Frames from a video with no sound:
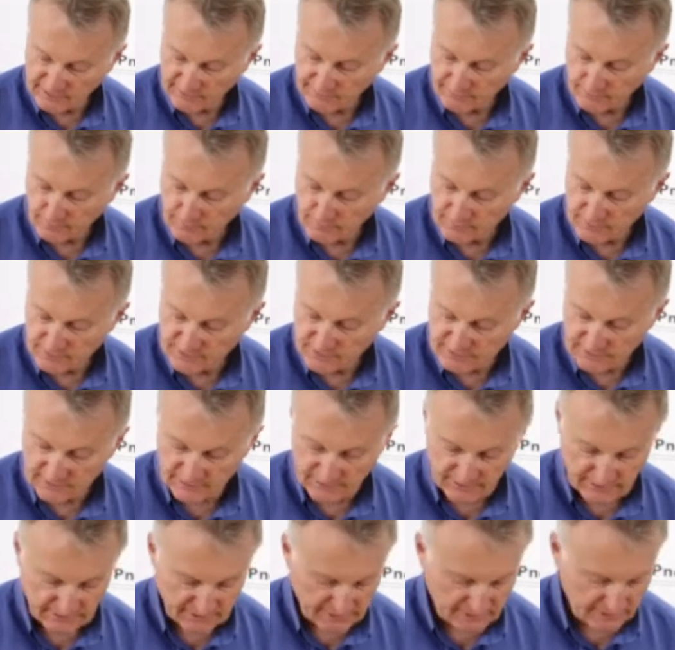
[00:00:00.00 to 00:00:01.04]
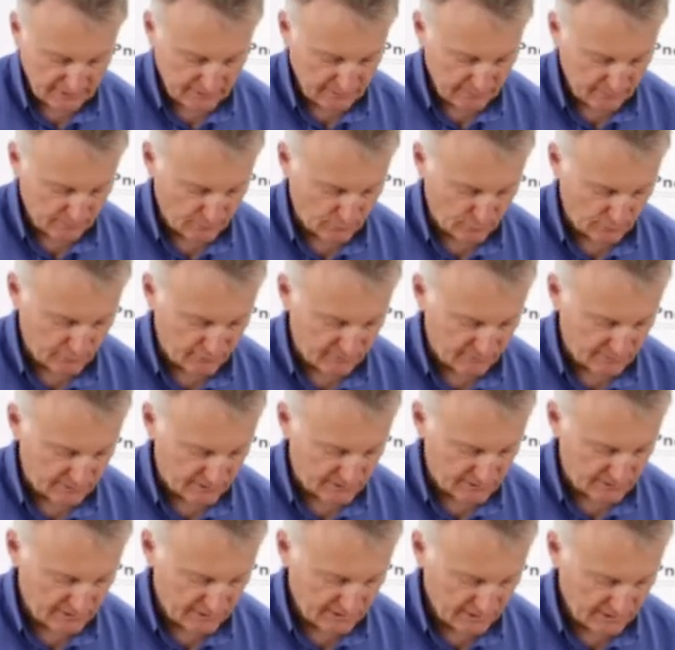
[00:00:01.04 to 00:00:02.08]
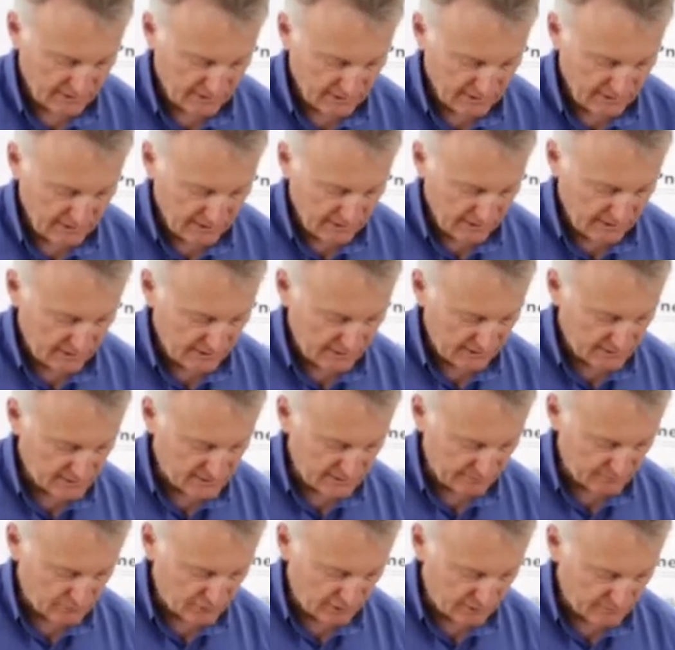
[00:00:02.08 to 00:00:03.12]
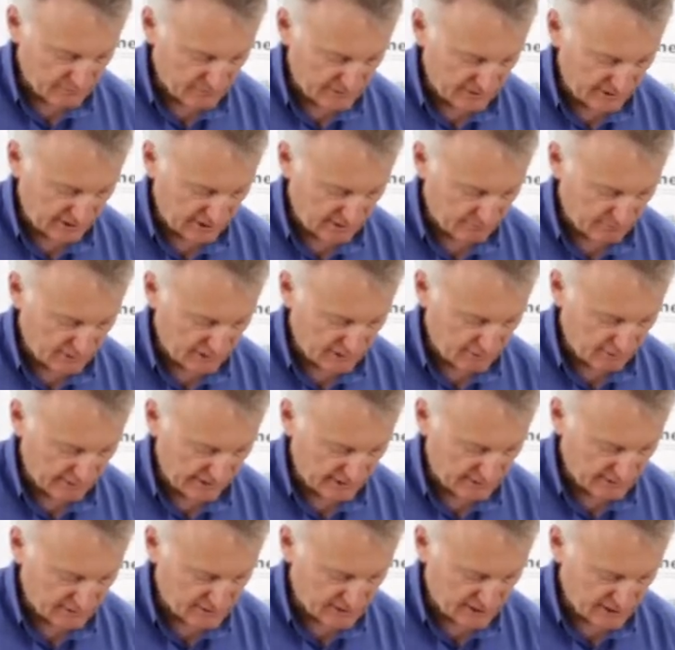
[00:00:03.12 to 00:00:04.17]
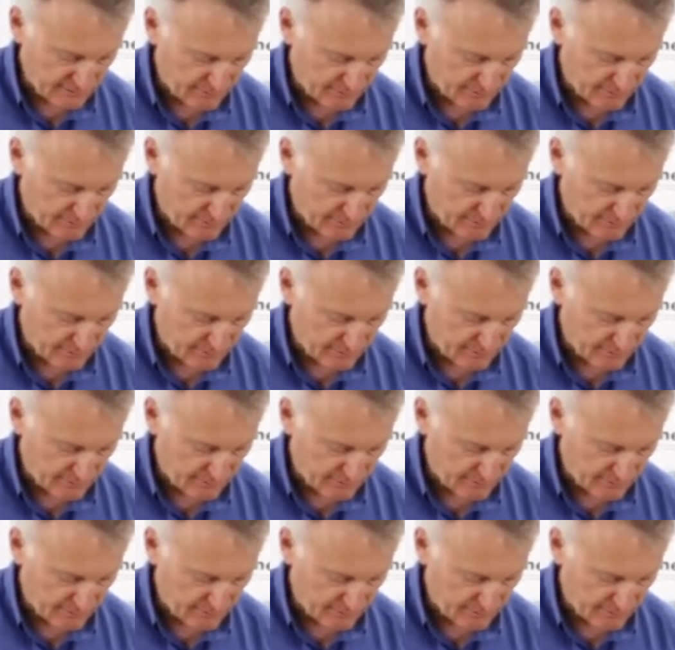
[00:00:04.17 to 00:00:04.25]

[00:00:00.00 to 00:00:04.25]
and therefore the cylinder movement. And sometimes that can be corrected